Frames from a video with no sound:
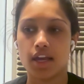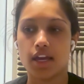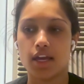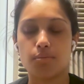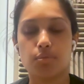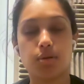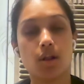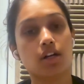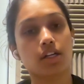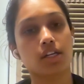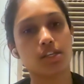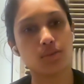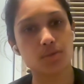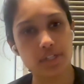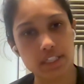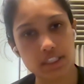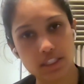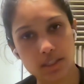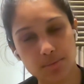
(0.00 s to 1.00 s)
And Plonky
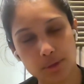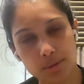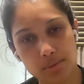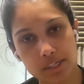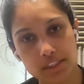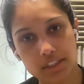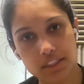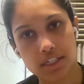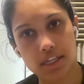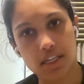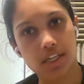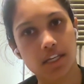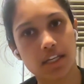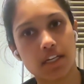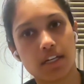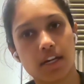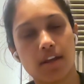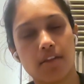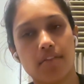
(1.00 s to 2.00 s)
3 is implementing
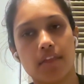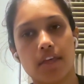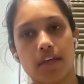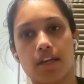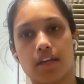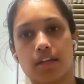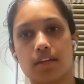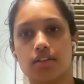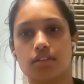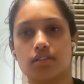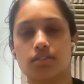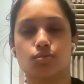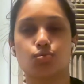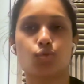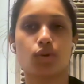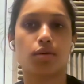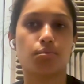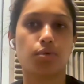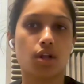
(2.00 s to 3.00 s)
it, and then
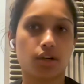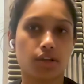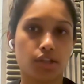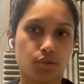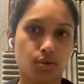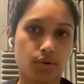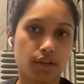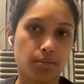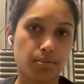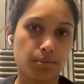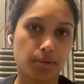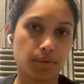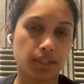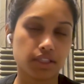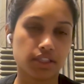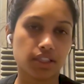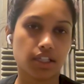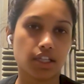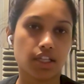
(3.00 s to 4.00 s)
when Plonky 3
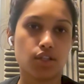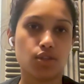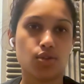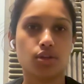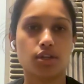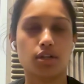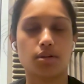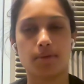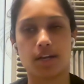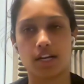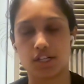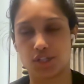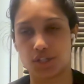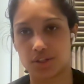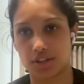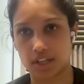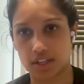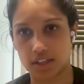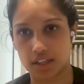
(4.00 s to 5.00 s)
implements it, you could
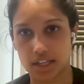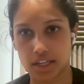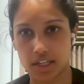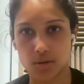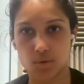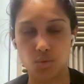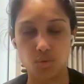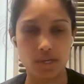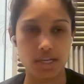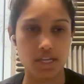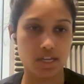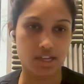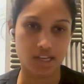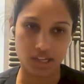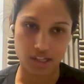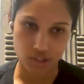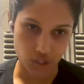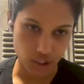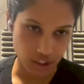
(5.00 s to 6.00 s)
imagine that like
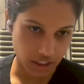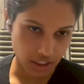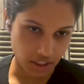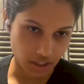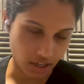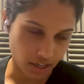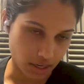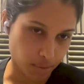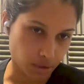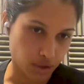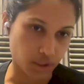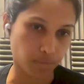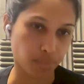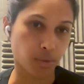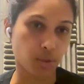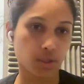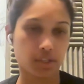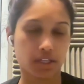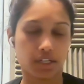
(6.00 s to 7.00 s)
we just are able to
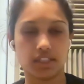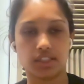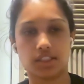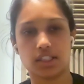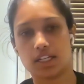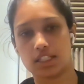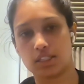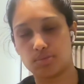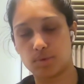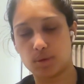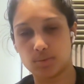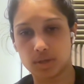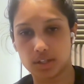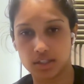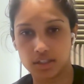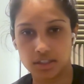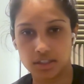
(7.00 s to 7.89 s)
pull it into SP1